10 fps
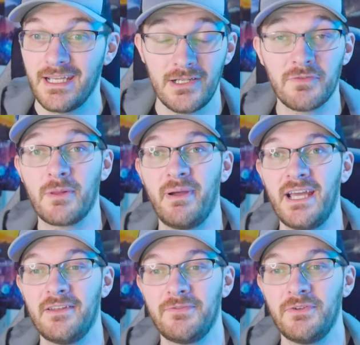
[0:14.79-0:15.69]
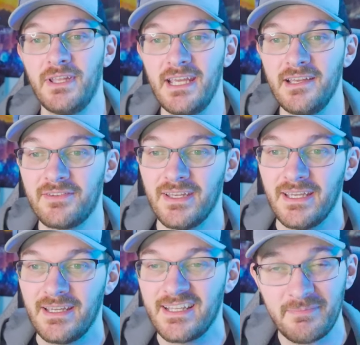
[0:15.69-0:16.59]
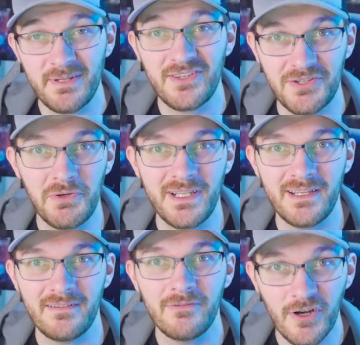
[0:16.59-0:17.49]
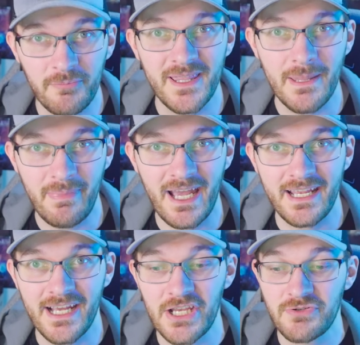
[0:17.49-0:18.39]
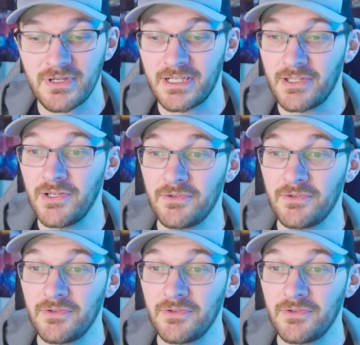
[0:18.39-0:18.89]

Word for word: And over the past few days, it's been Sony who have been the bad guys trying to do